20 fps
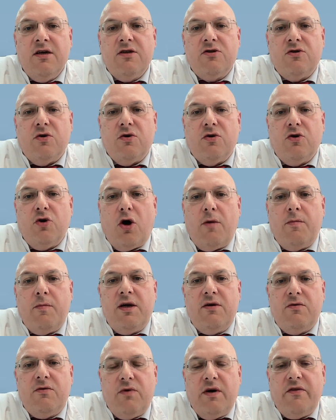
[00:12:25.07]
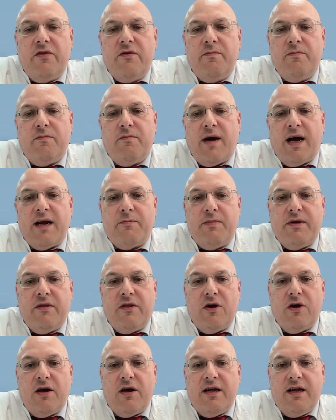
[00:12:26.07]
So normal rhythm might be
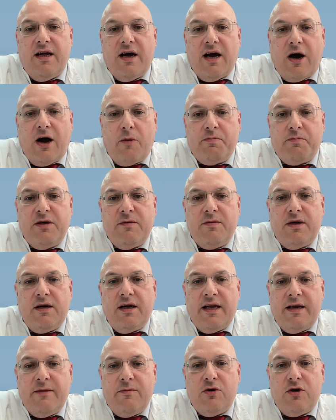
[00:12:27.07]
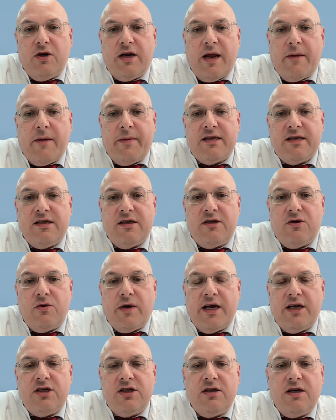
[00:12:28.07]
the optimal hemodynamic
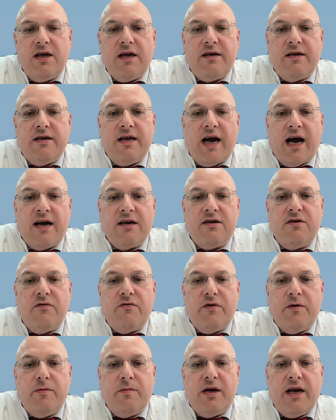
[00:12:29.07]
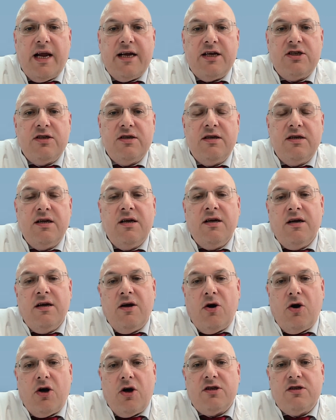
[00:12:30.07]
situation, and the arterial fibrillation
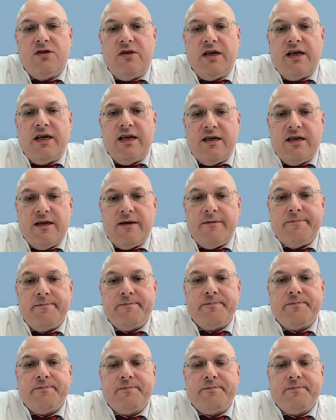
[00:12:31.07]
hurts the kidney.